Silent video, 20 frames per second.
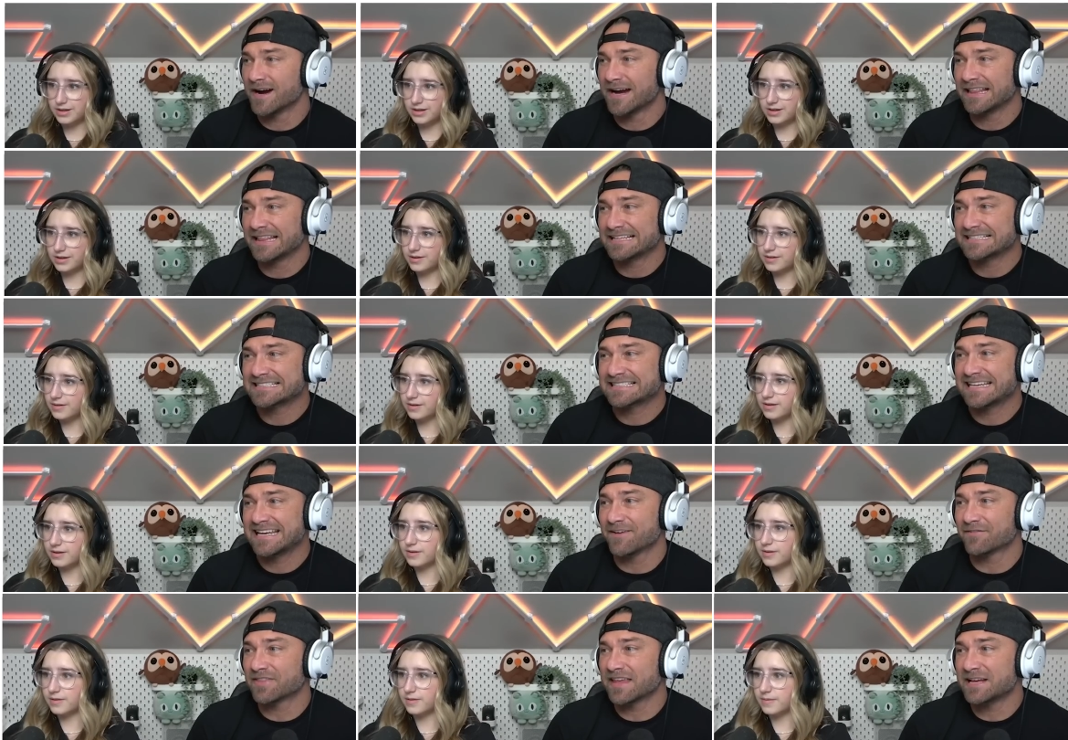Speaker 1: All right, let's
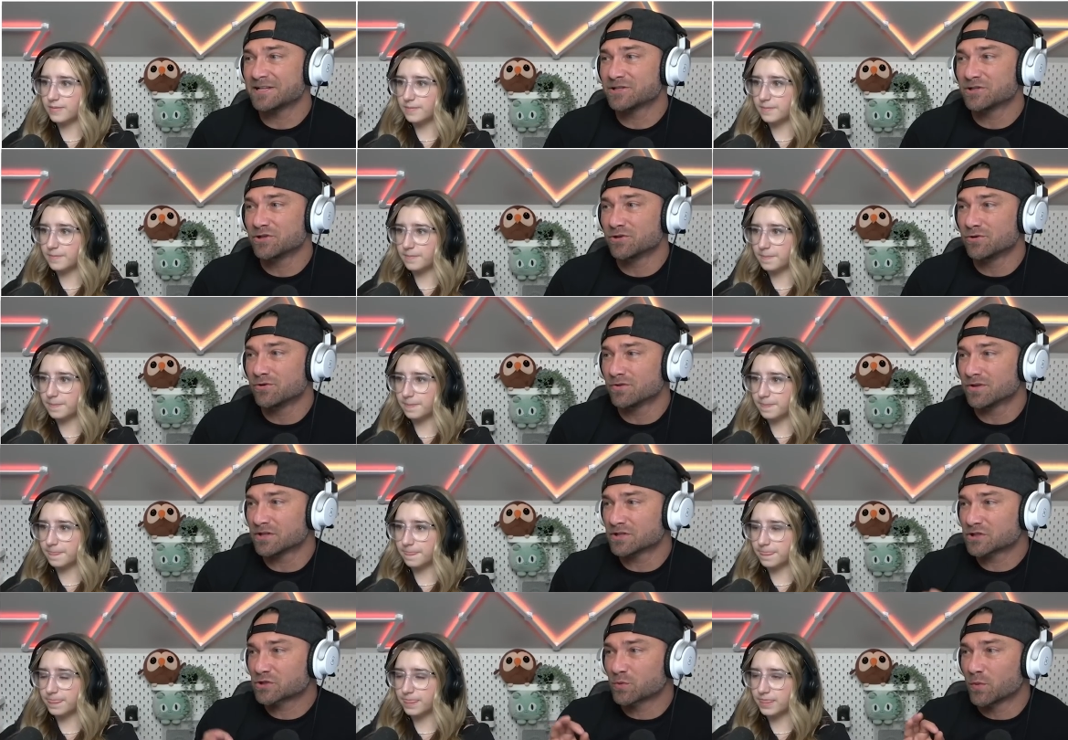see if they do
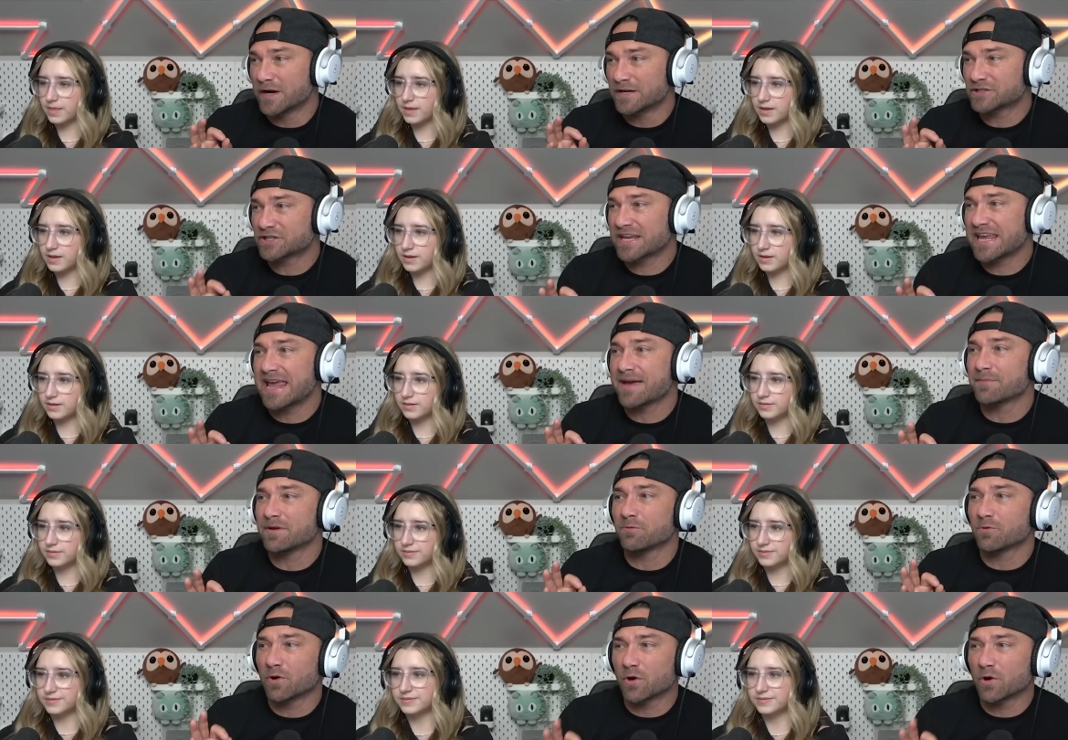the switch Cammy